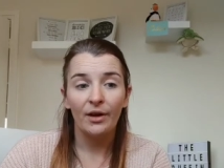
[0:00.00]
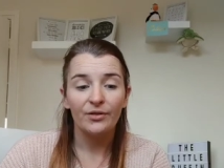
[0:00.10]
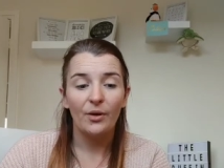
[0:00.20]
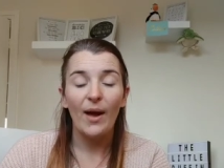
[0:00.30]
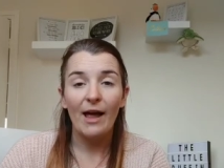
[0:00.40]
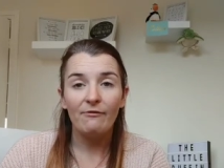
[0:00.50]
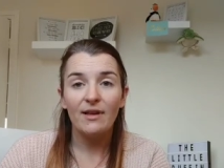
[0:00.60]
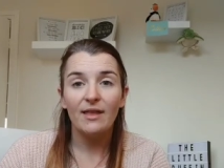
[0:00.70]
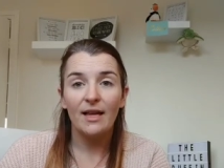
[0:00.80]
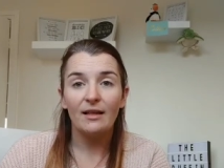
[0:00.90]
So
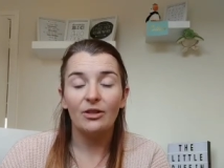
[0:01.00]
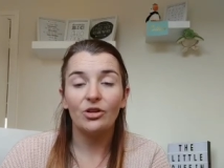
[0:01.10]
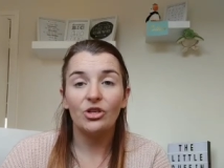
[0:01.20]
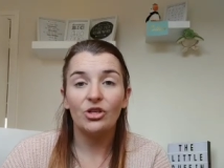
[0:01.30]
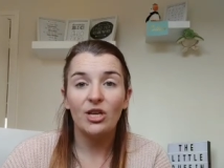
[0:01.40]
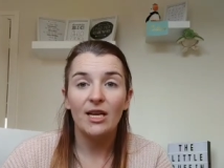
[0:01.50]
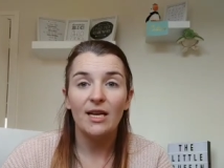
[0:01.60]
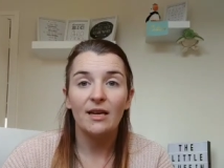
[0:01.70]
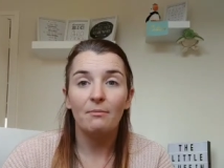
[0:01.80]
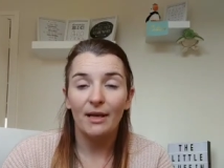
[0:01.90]
everything that
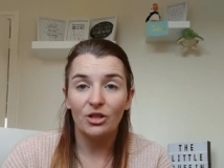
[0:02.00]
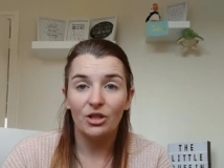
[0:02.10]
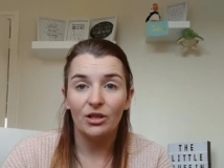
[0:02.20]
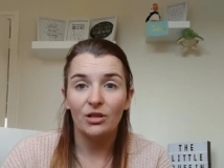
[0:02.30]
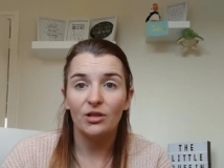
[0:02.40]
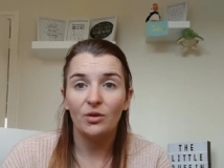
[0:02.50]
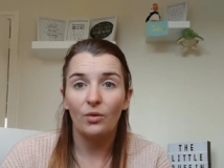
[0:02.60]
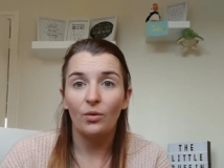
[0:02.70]
she mentioned